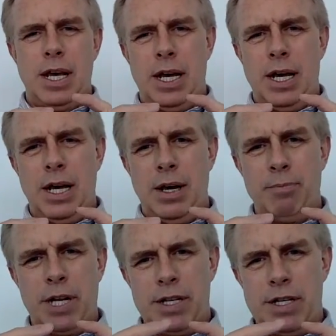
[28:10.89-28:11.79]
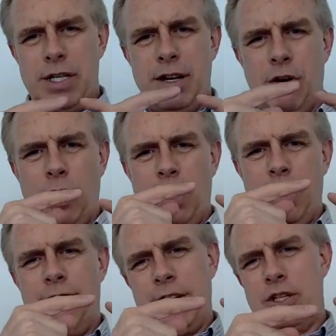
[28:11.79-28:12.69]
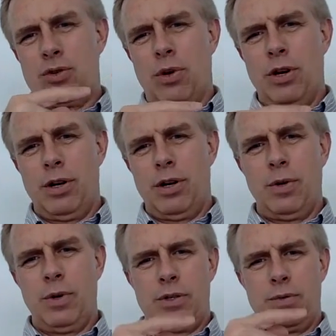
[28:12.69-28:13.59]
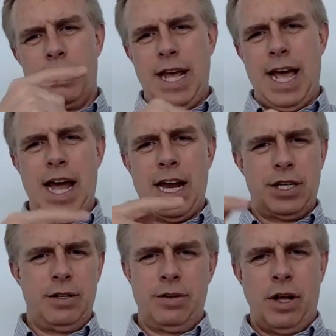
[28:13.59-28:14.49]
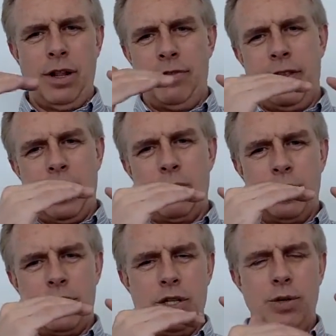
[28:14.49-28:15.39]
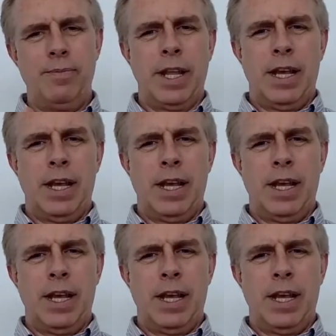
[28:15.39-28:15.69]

but instead of going in a fixed order, which is what Dash and all of the other ones do,